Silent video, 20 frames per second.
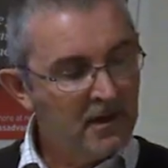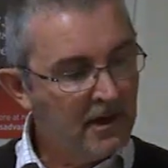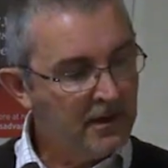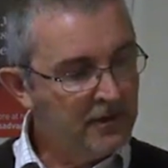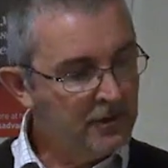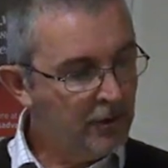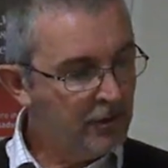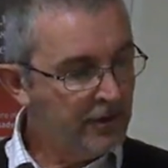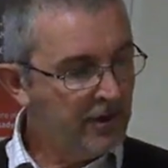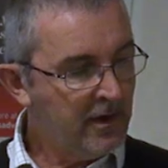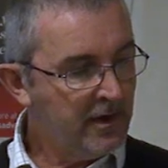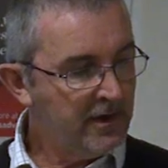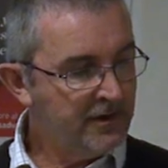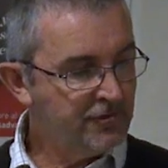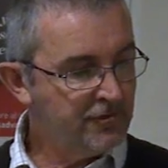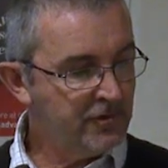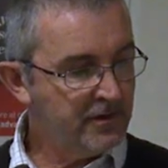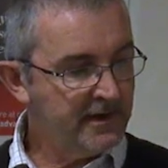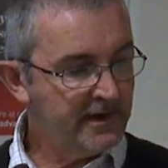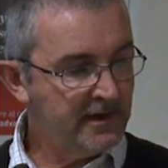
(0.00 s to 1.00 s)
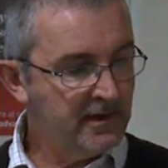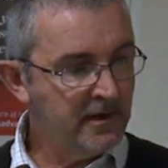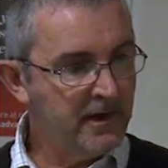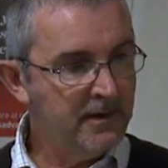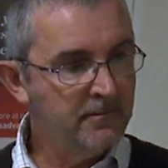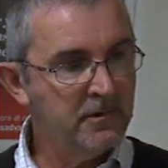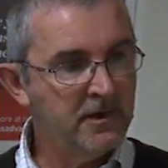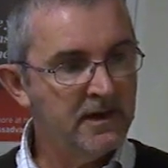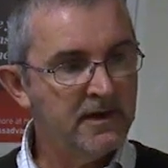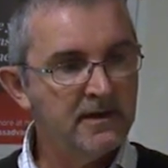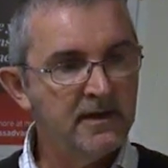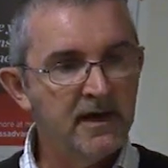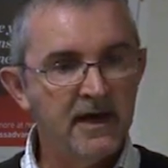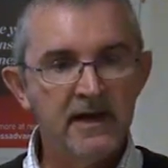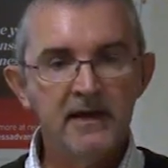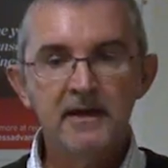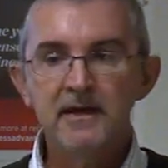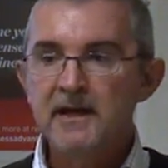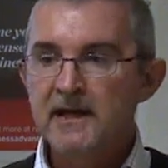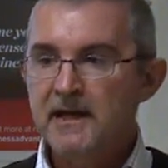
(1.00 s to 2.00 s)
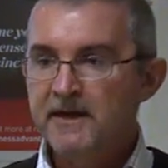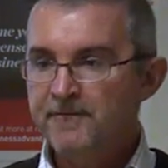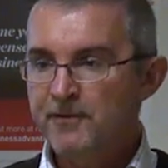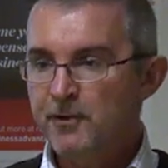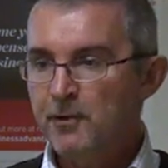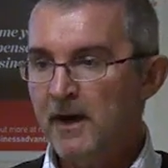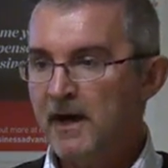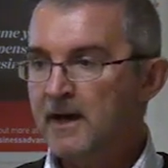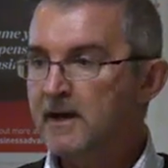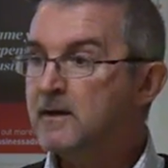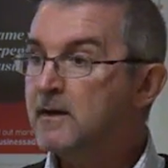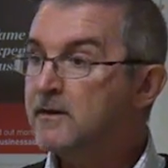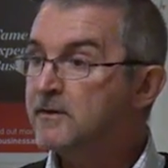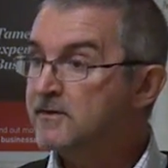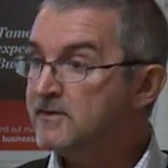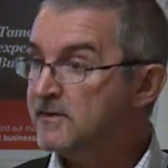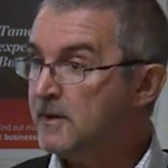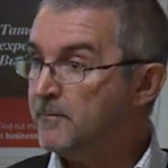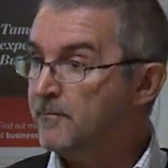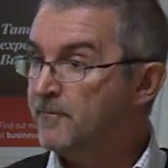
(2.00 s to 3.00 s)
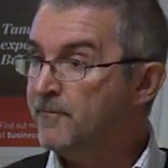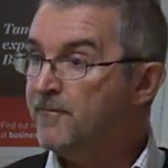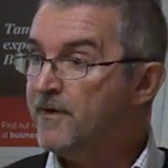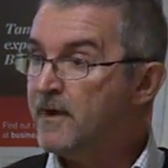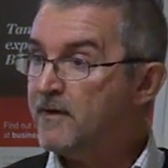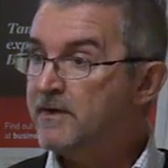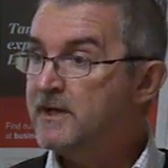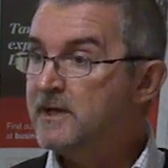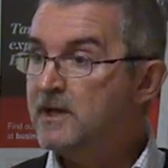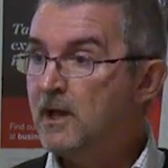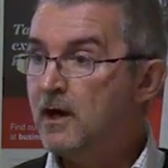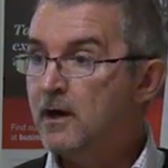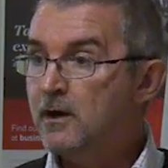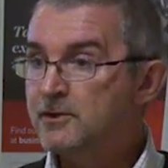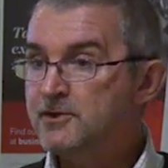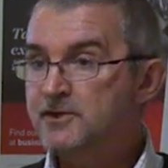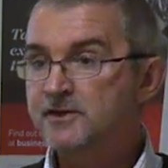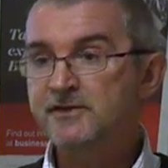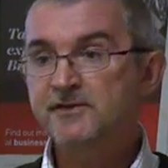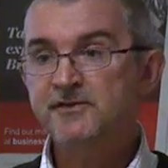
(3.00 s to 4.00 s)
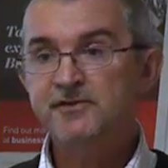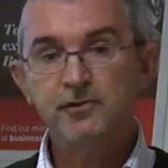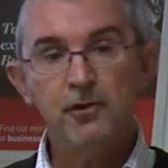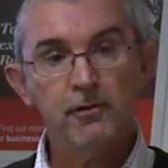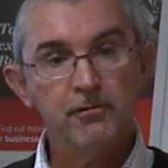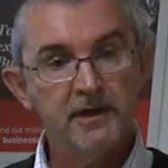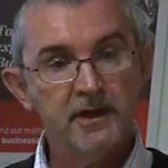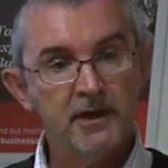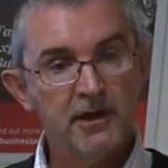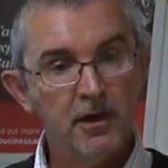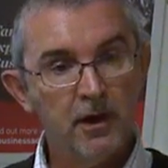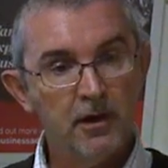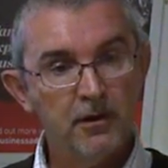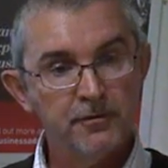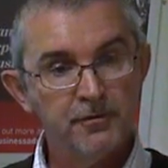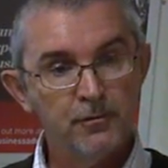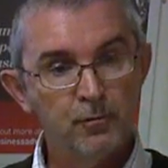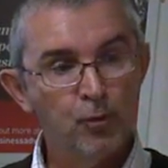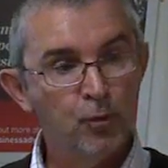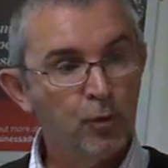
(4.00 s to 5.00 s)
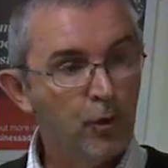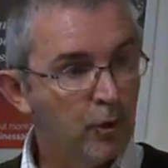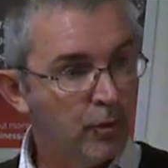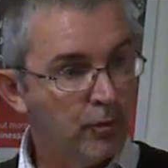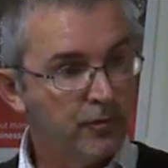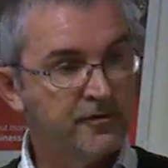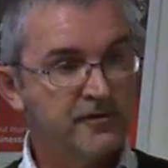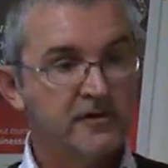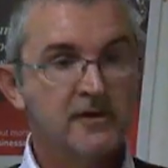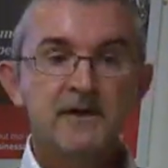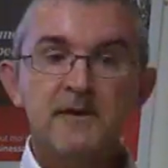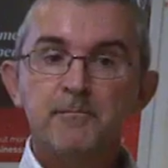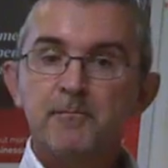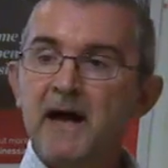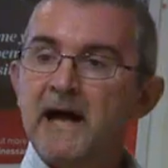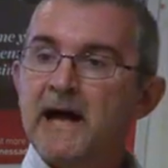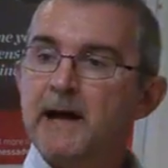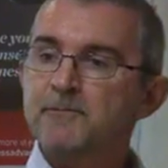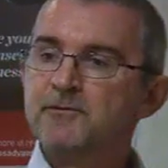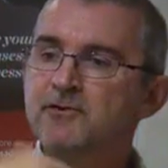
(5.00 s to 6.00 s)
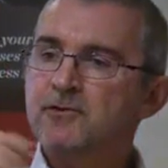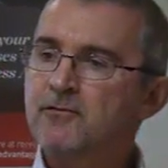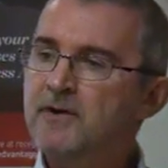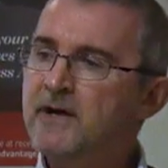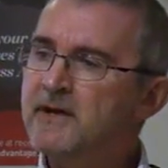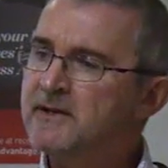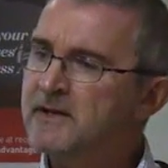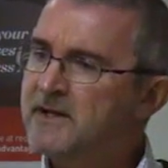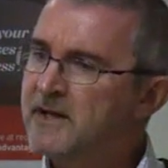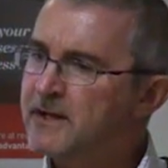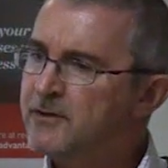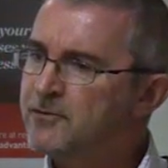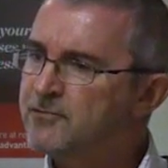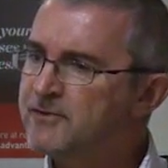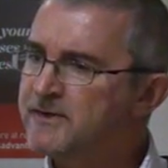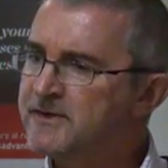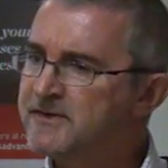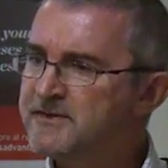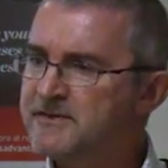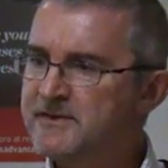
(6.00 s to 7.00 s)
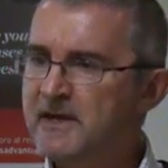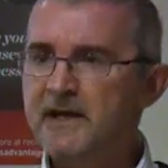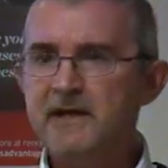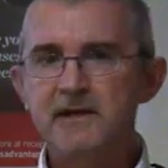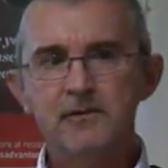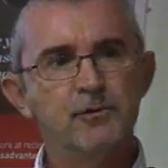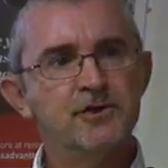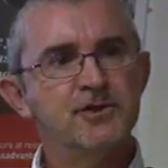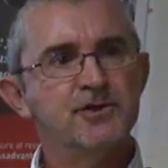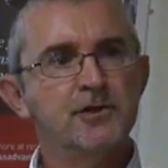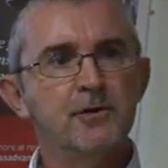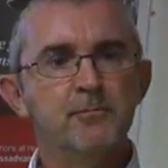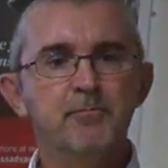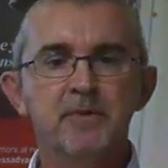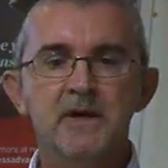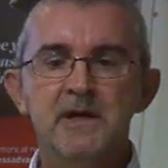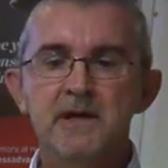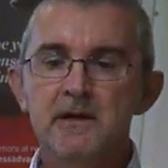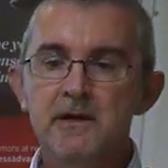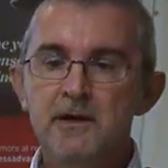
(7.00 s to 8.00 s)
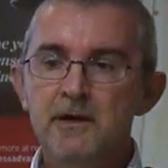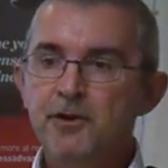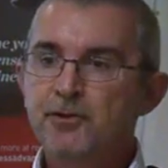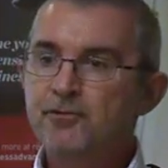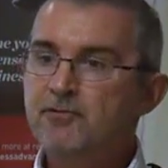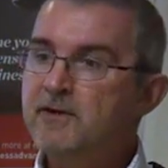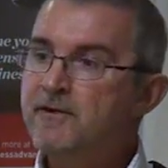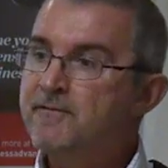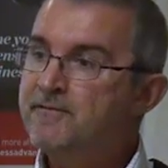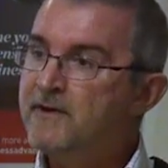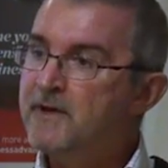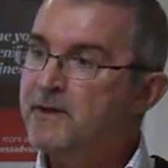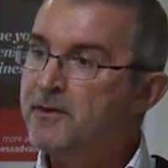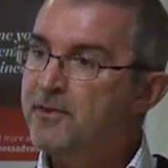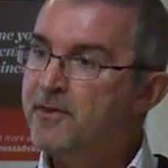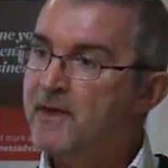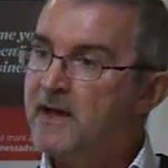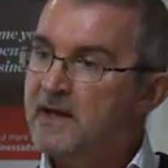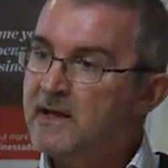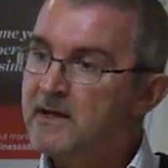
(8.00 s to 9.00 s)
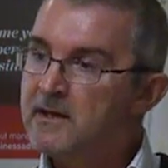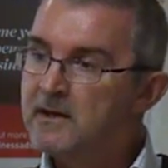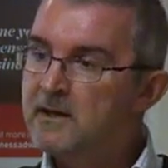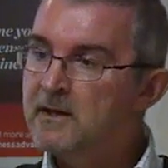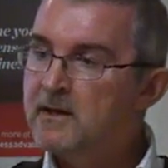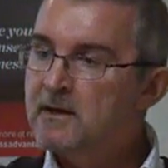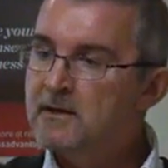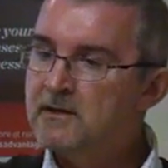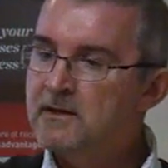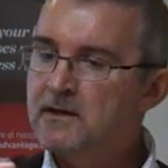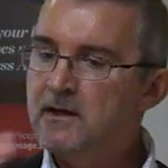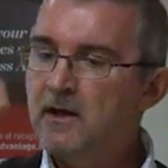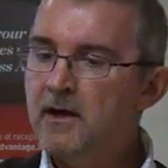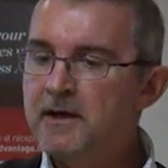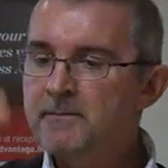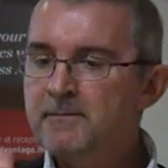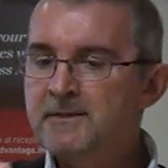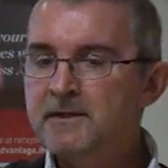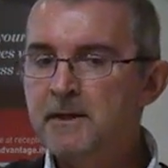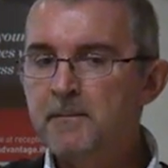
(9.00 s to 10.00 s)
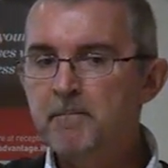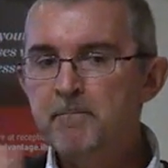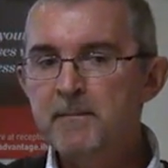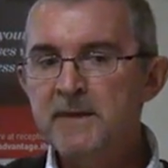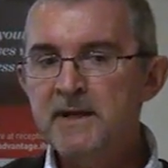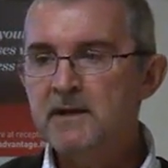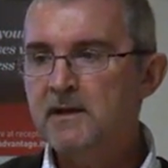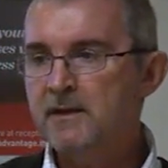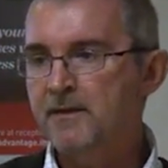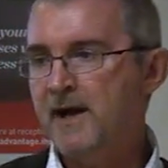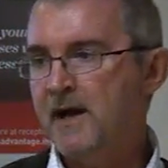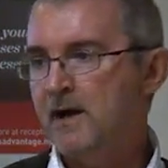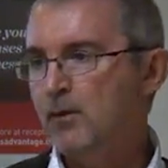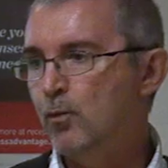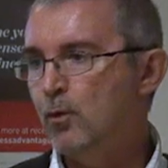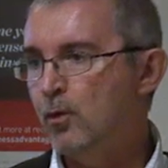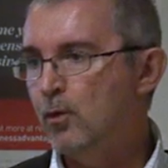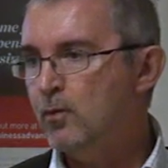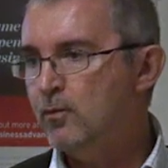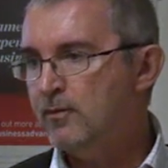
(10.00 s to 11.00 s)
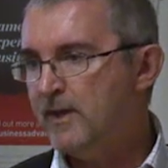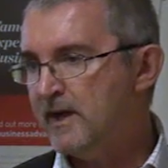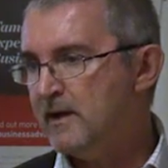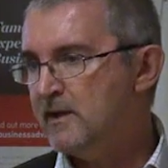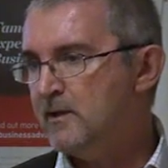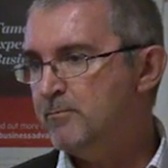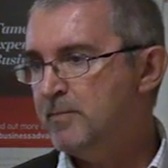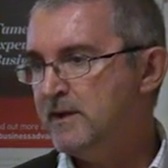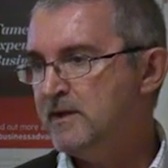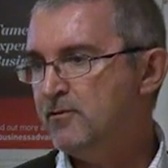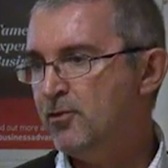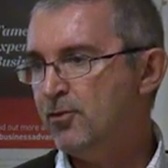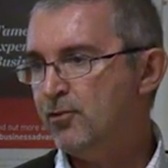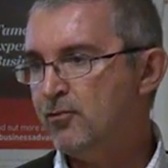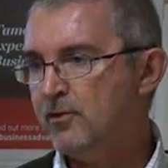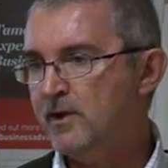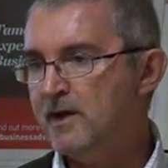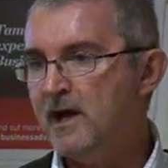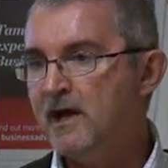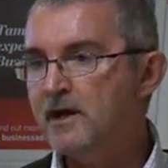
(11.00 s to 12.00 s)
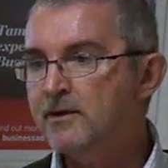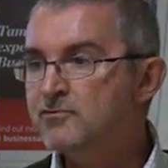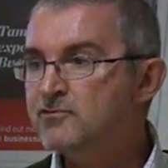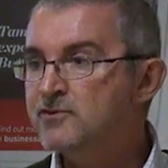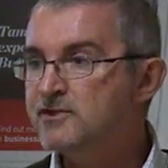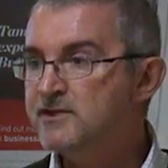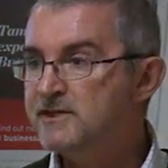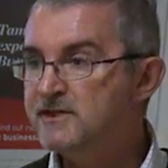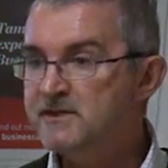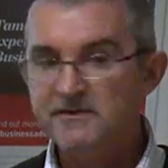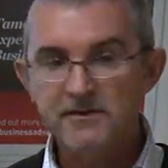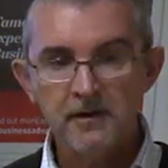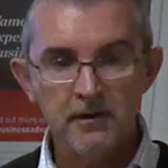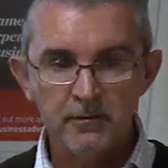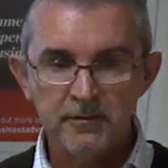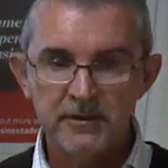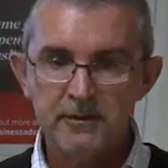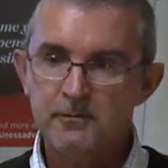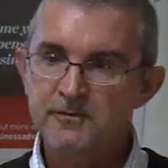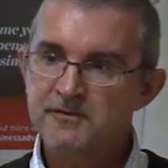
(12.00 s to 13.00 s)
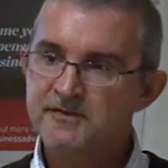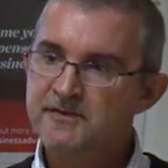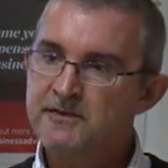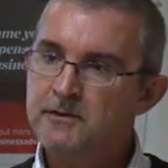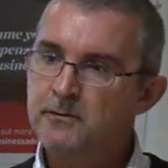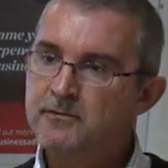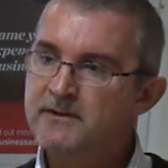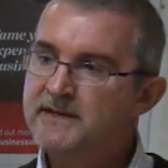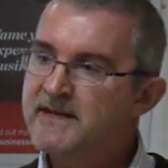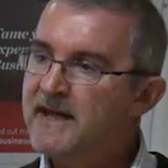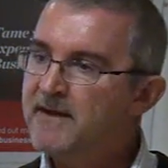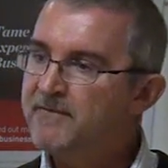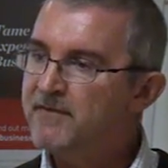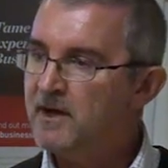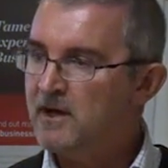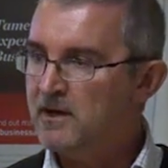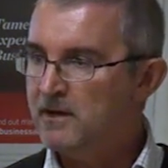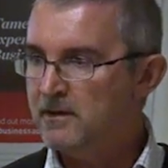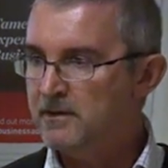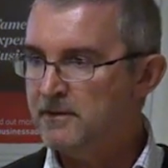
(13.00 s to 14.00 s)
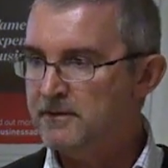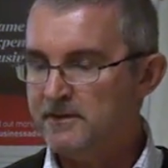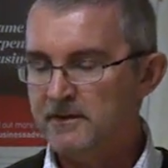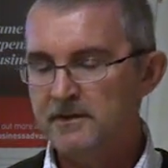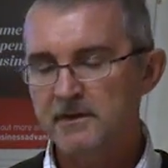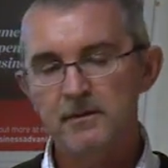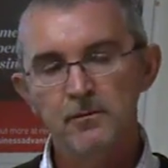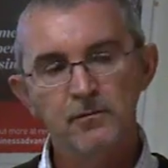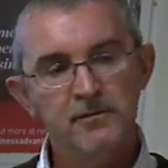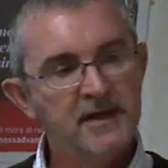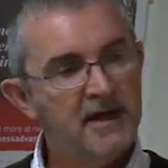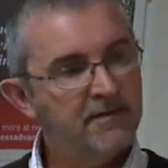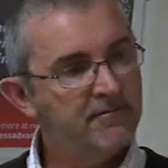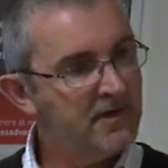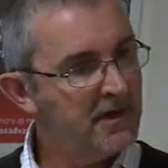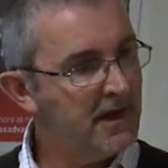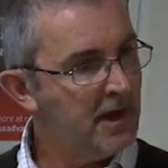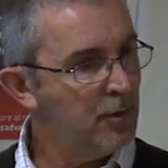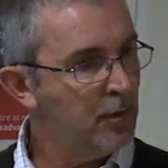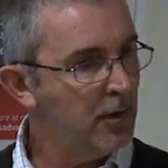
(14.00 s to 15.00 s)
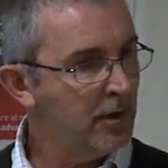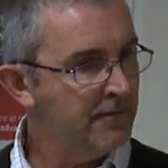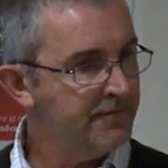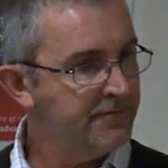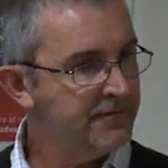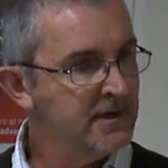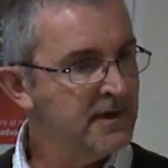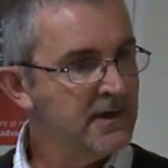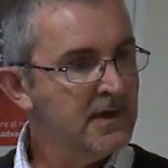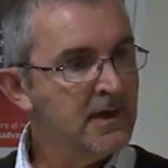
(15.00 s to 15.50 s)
A non-hydraulic lime like that, if you had in some very large historic garden walls, perhaps around a country estate, which could be 3 feet thick, the lime in the middle of that wall, that could be 300 years old, it will still never harden, it will never go off,